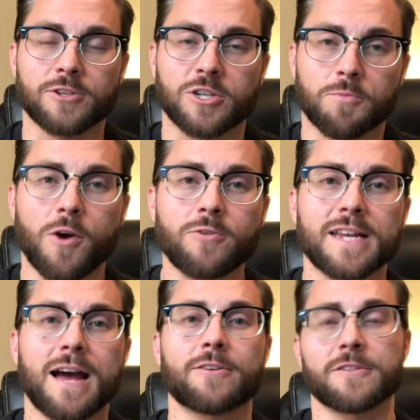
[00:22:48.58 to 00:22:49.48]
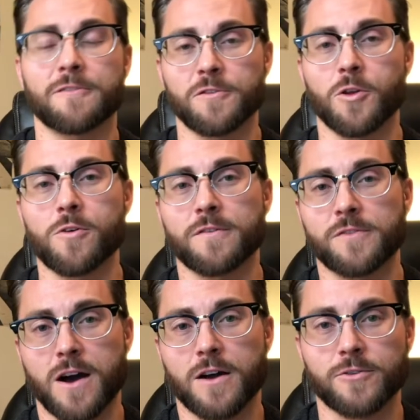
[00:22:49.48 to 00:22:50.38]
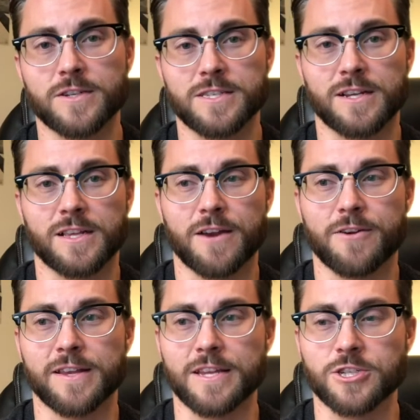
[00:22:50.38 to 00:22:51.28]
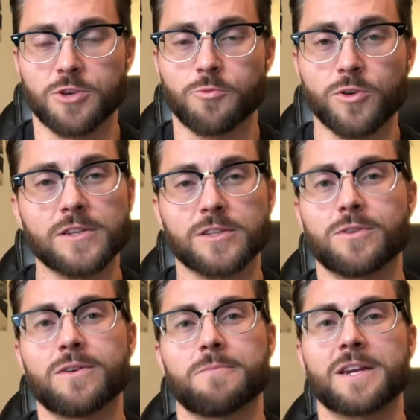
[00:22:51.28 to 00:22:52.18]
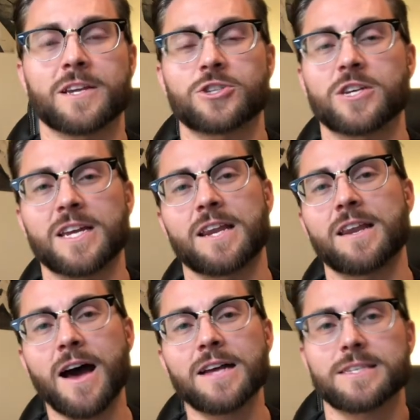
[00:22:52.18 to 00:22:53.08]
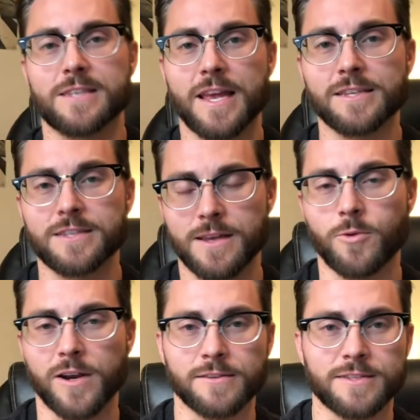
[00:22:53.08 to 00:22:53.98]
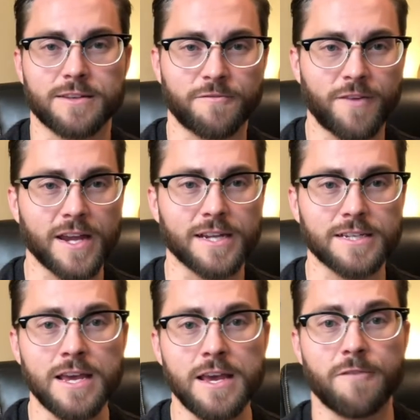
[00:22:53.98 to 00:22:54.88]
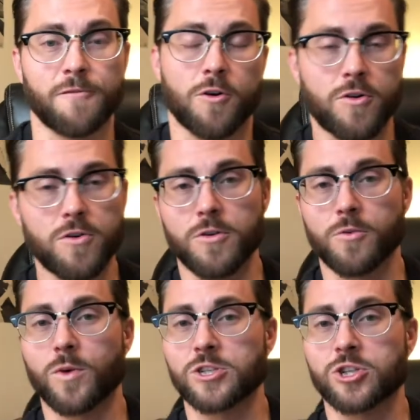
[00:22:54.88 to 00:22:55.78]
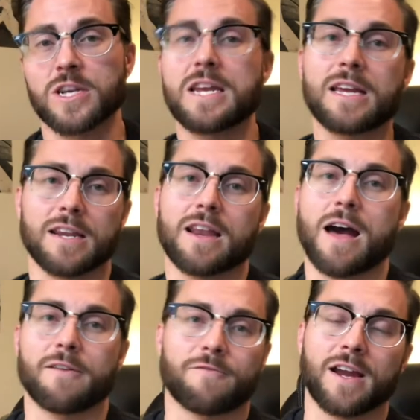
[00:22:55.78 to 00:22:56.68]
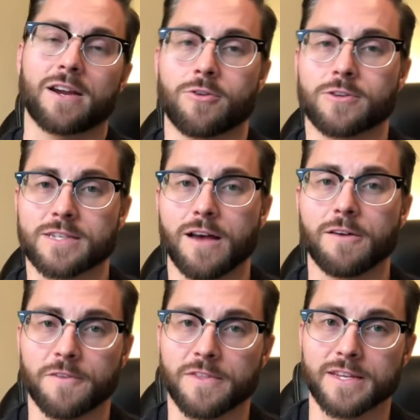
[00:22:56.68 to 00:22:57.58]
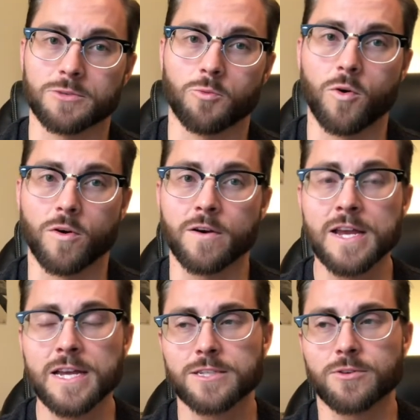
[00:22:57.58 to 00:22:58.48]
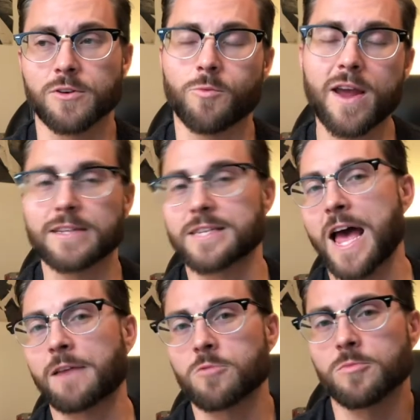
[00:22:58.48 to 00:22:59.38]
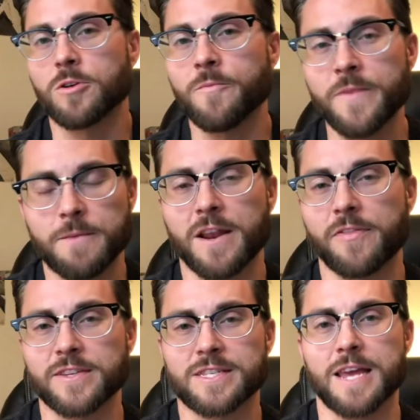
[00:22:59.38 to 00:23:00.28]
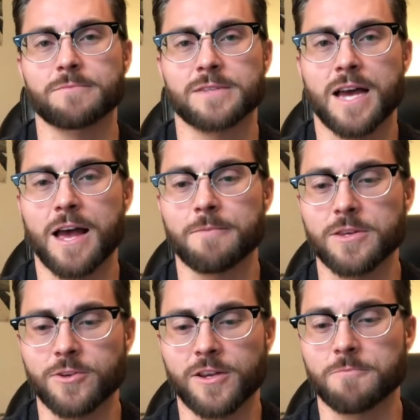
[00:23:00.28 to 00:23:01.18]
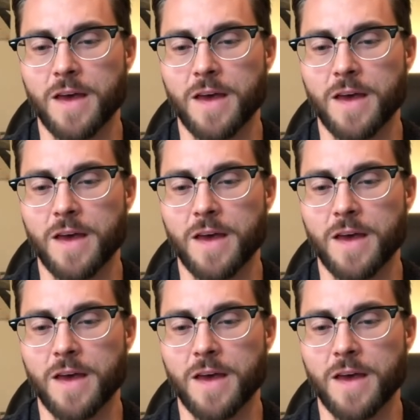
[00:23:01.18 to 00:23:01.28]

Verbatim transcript: she broke down on the floor of Congress declaring that she wouldn't do it because she cannot send someone else to fight for her when she cannot fight herself in this war. So, in a way, it's admirable, but at the same time, you can